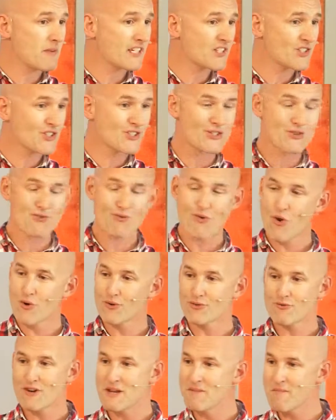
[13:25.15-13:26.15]

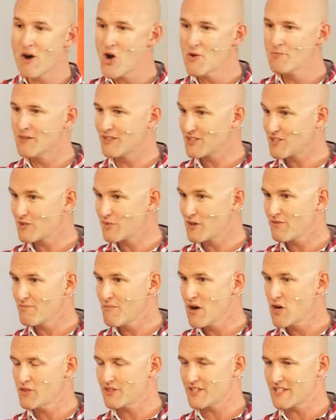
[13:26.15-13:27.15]
extraordinary moments with
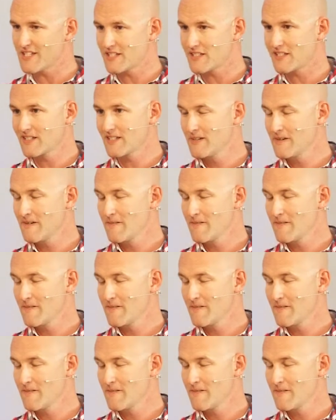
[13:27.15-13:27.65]
Moses.